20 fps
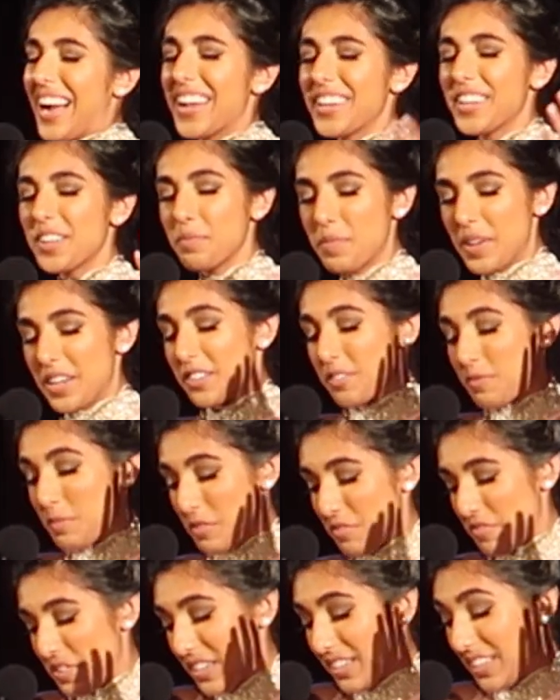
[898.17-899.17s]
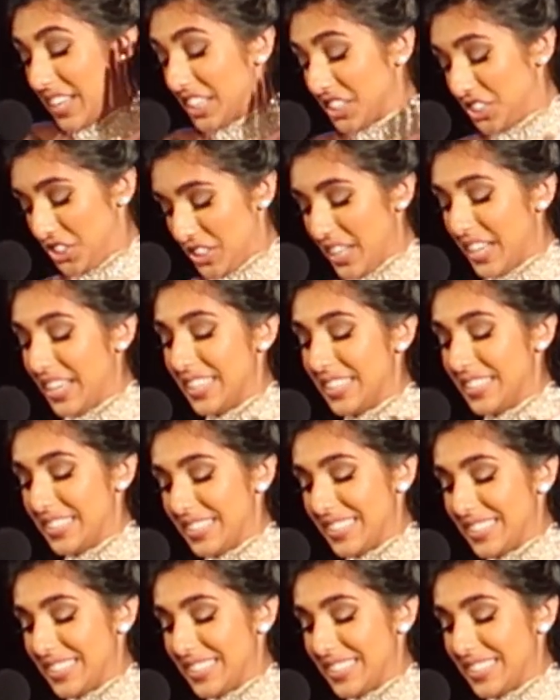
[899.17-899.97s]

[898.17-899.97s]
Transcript: kind of makes me feel like shit.